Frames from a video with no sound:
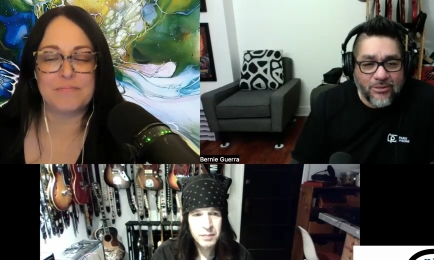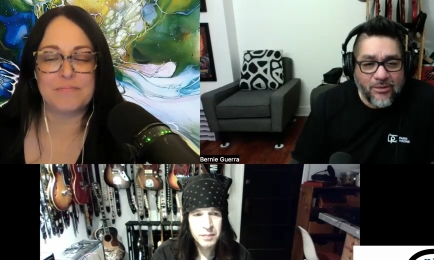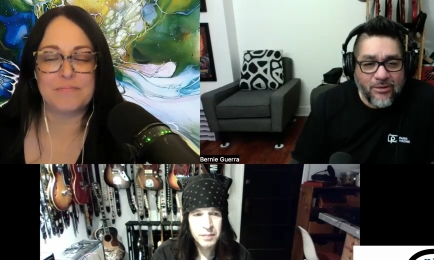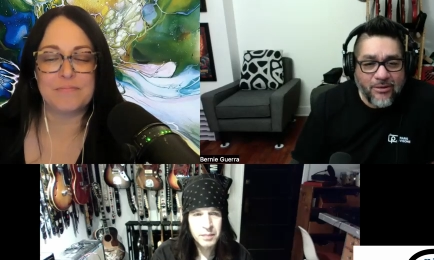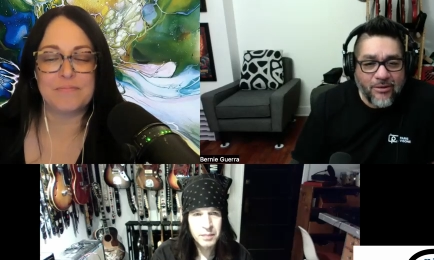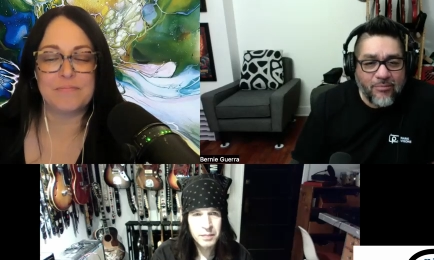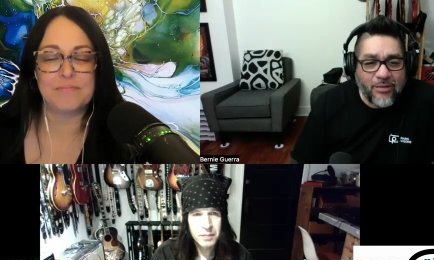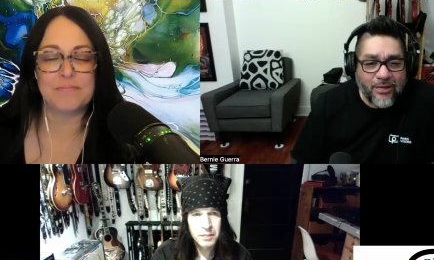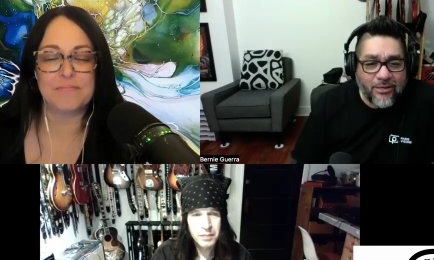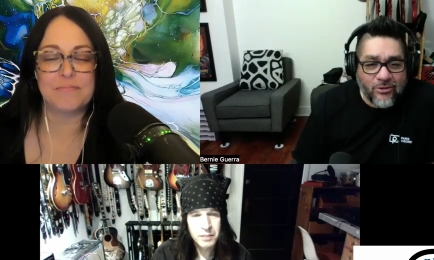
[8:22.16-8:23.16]
Speaker 1: was
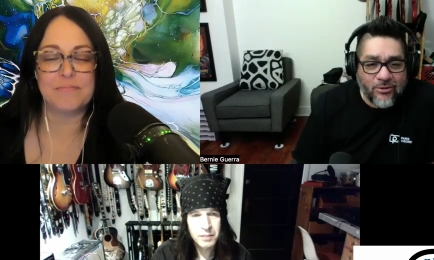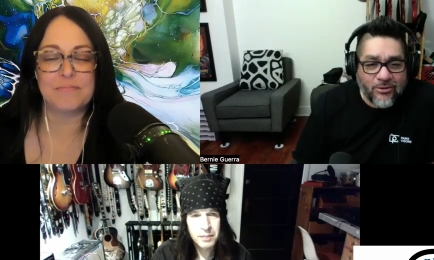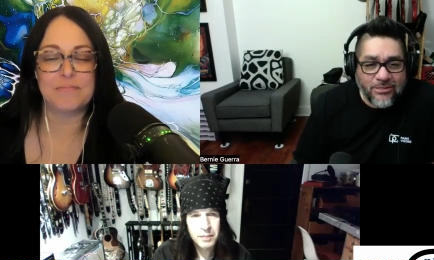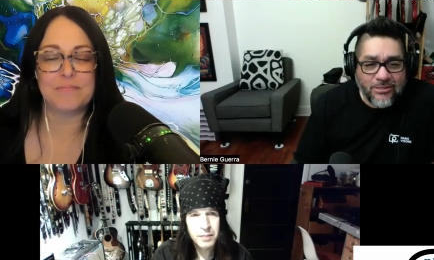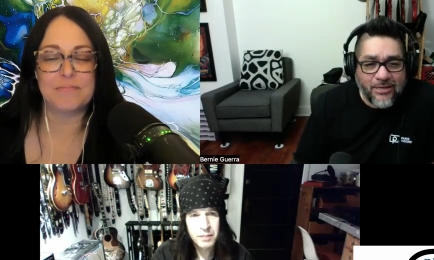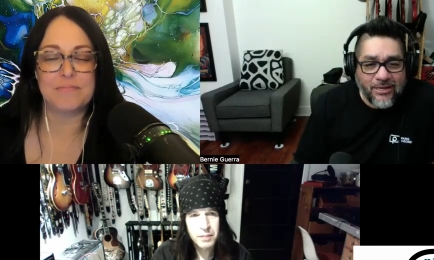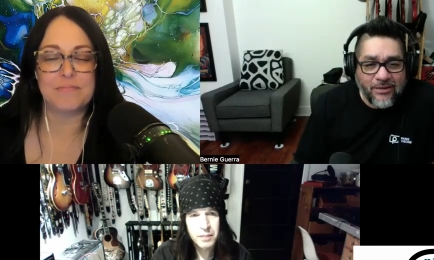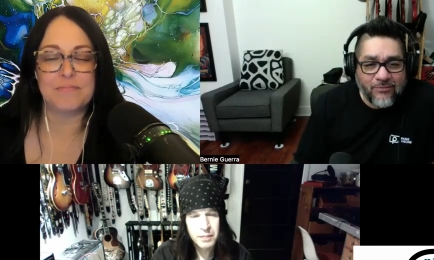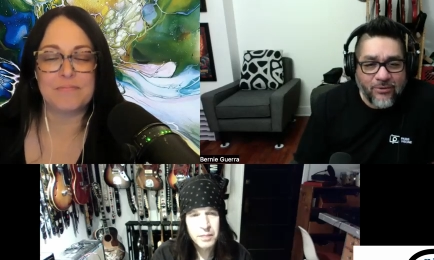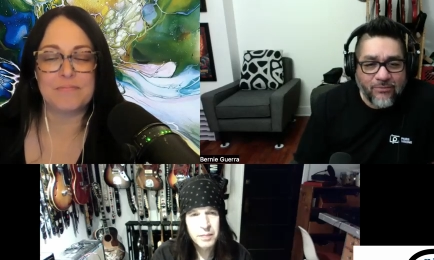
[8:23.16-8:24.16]
playing guitar and
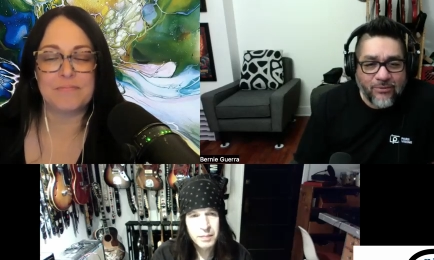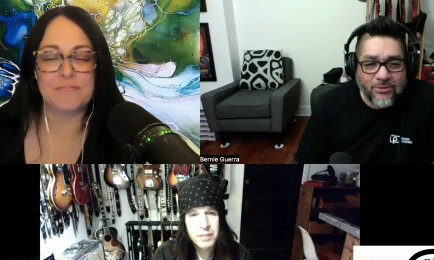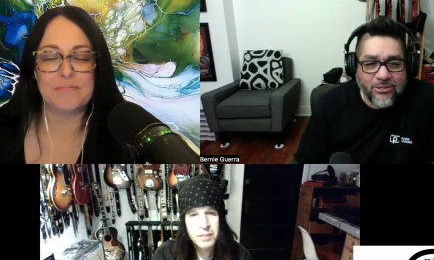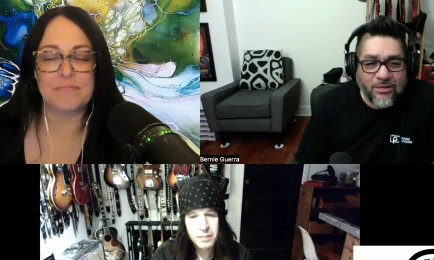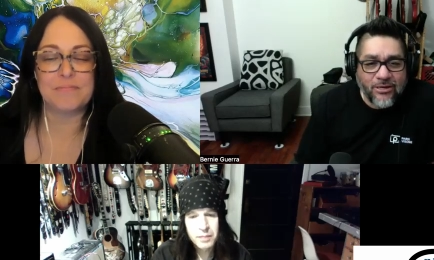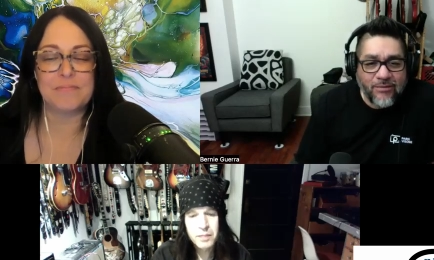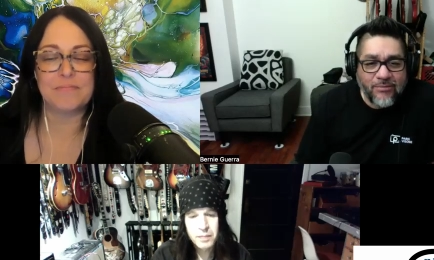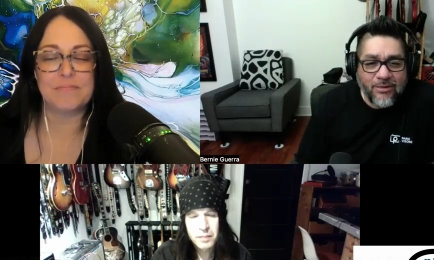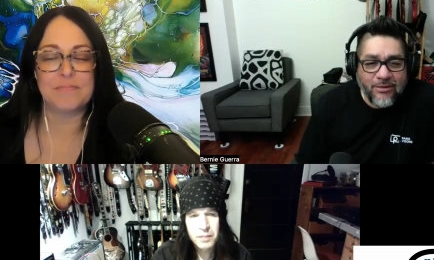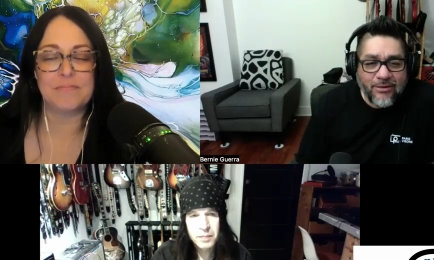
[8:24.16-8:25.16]
singing for the first
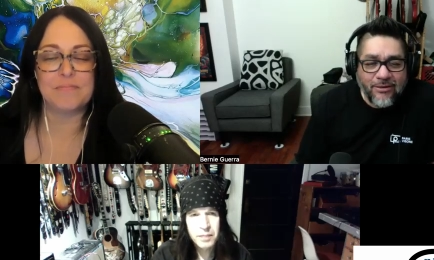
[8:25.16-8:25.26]
time.